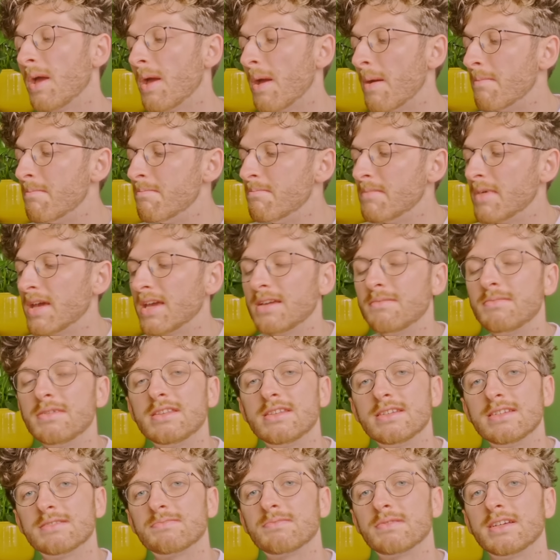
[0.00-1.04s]
maybe
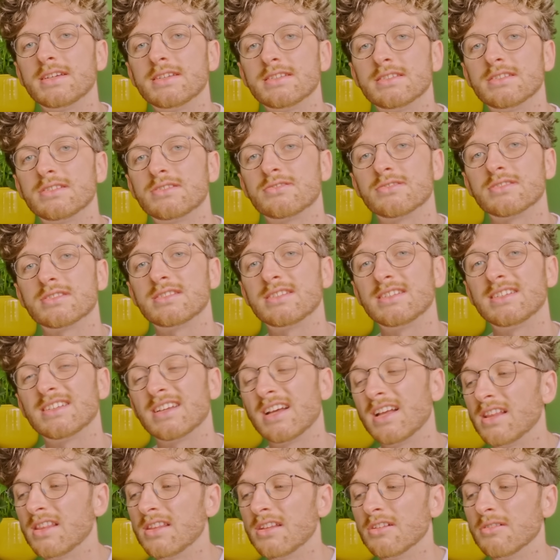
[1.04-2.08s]
these places just need
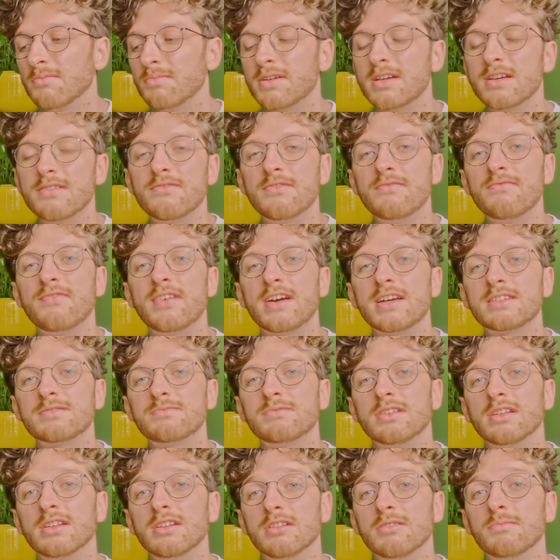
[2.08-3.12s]
a little bit of
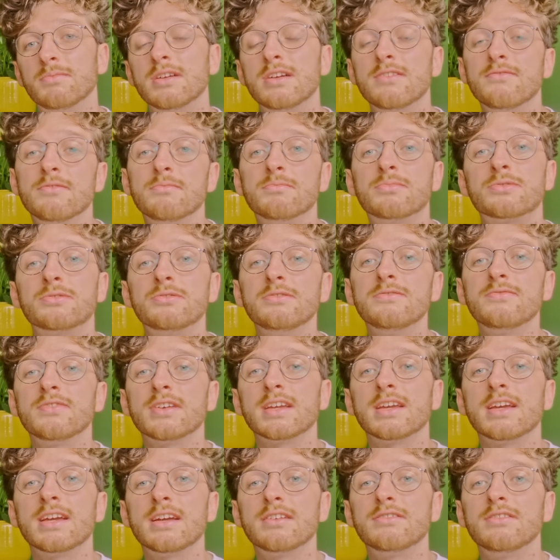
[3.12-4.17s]
investment, a little bit of
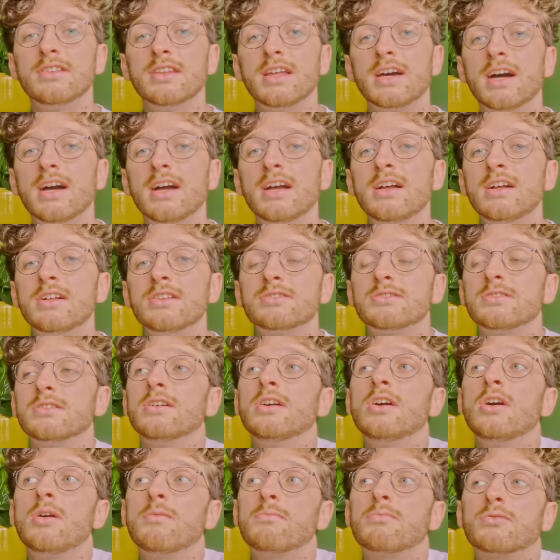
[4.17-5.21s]
improving here and there to
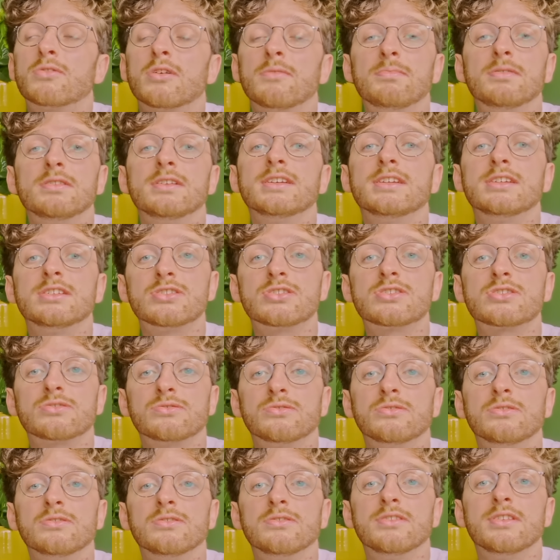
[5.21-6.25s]
properly
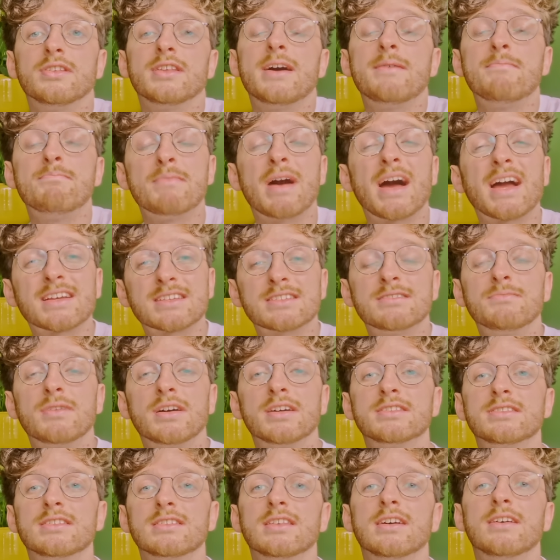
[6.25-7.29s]
ensure that they're
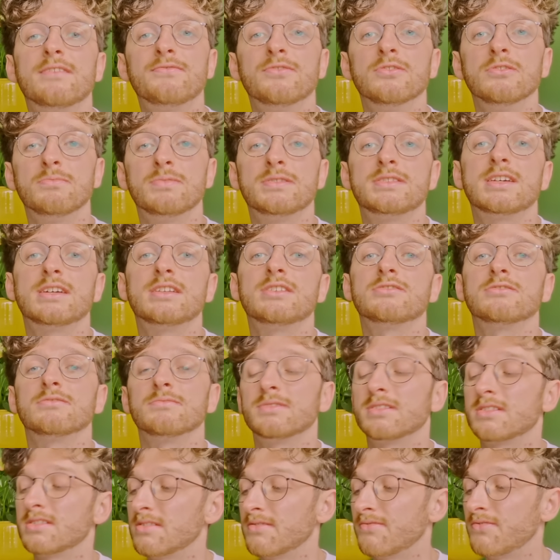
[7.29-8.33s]
maximising their full potential.
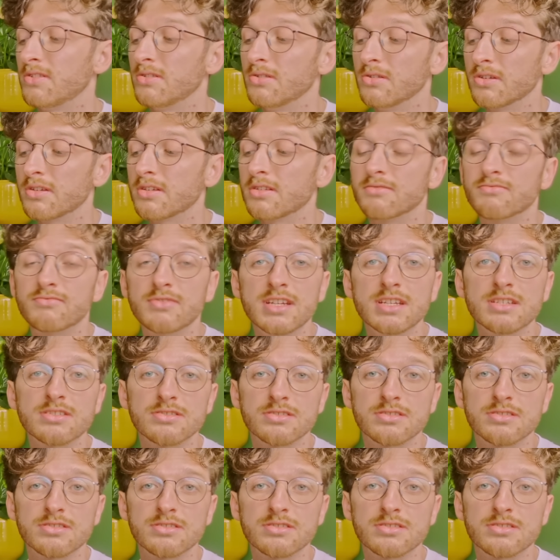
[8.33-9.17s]
Because if you look at Regent